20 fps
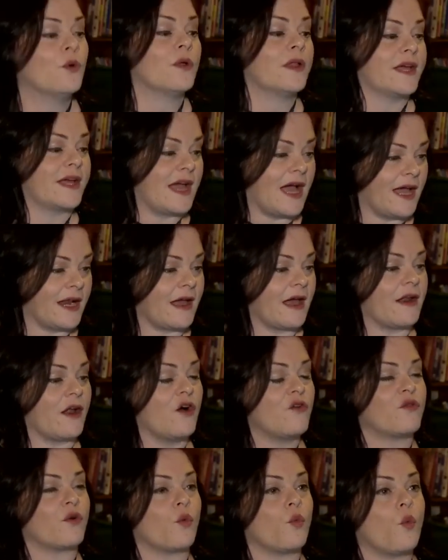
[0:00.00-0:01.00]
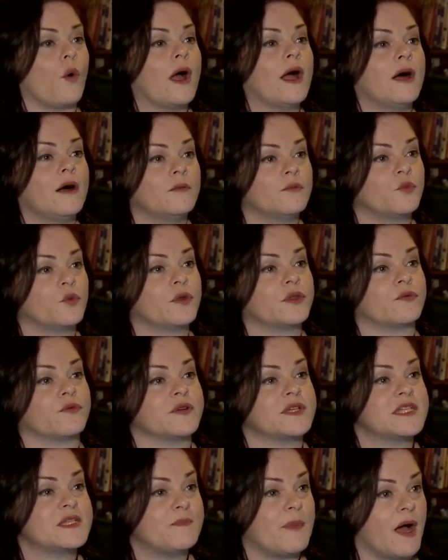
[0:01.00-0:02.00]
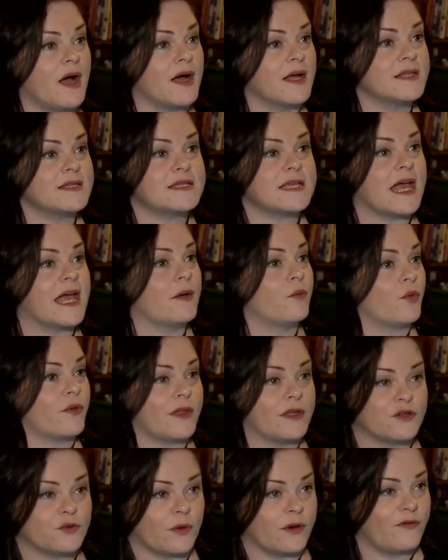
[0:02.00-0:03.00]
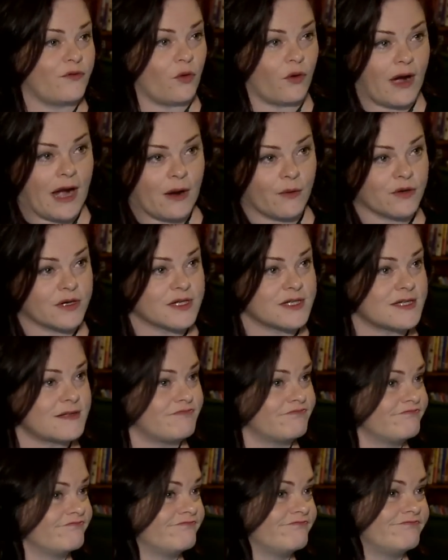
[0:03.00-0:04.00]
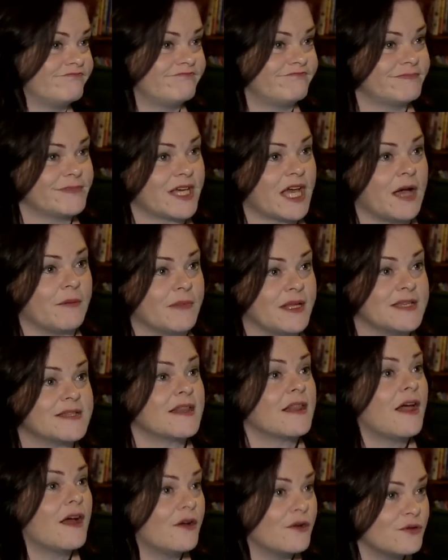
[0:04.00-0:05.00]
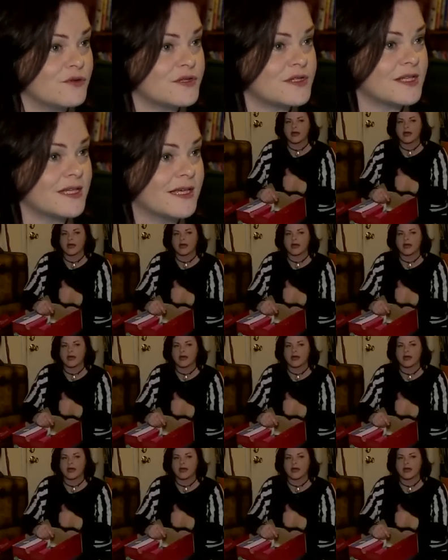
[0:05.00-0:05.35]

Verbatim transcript: Well, he kind of got overwhelmed with the response, and within 24 hours, the company's closed.